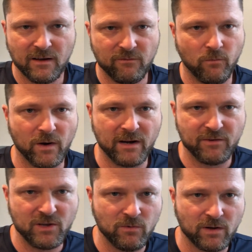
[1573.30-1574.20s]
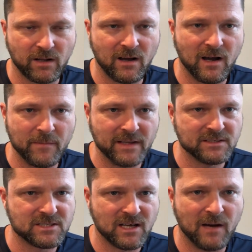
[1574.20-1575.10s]
whatever you want to comment,
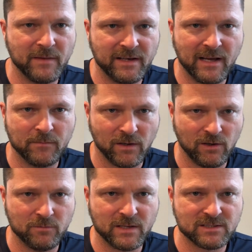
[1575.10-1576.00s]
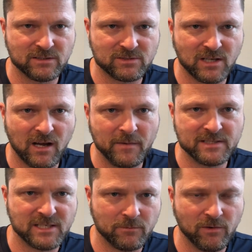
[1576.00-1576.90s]
just comment down below, because those
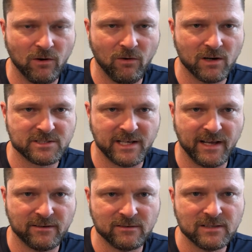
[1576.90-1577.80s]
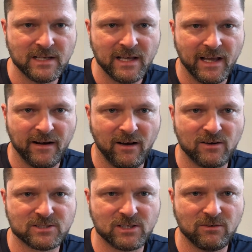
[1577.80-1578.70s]
comments help grow our channel. And I
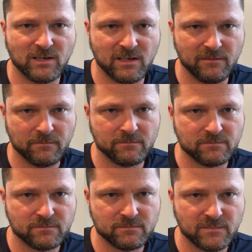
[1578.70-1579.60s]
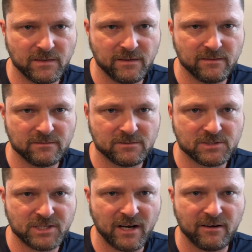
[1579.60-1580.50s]
also
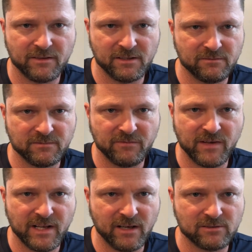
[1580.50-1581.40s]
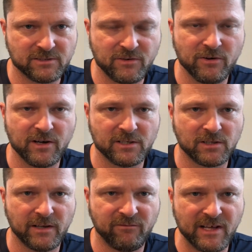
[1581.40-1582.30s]
share the videos. If you're in
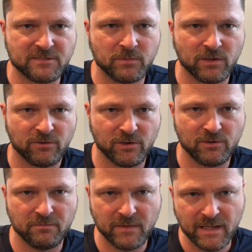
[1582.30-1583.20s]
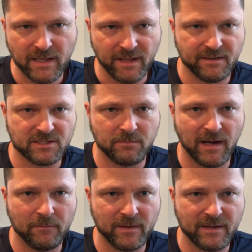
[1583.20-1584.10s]
a Facebook group and this
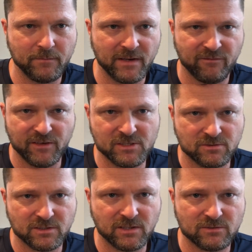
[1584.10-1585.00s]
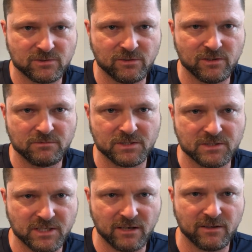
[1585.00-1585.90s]
might be beneficial to those groups,
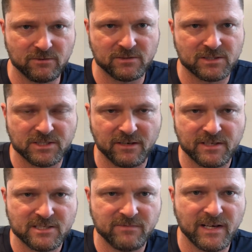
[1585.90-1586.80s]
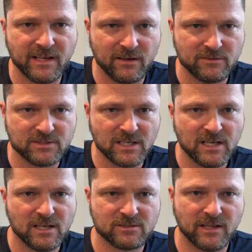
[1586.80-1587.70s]
share these videos,
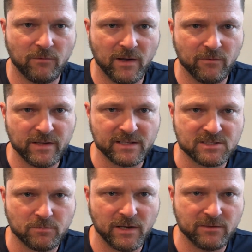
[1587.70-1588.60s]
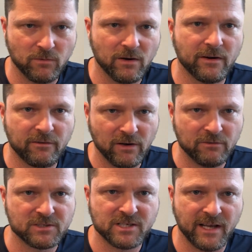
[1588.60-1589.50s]
so that way we can spread the word and grow
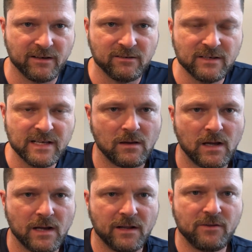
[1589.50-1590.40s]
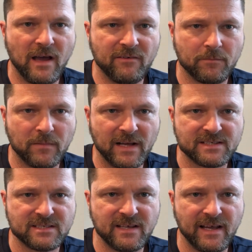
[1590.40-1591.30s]
the channel. Now you have a
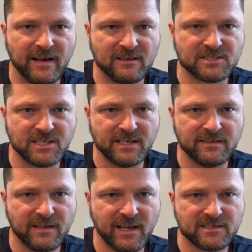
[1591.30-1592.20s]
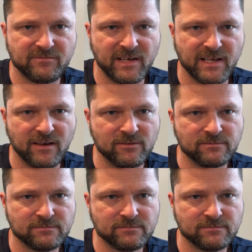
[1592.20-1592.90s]
blessed day, and I'll see you in the next video.